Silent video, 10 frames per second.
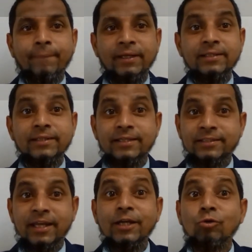Please
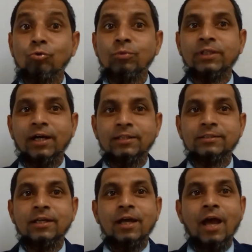stay tuned with
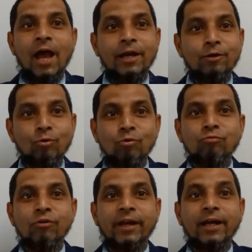us and don't
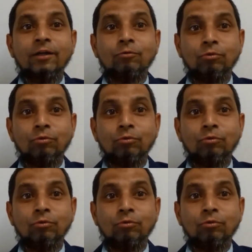forget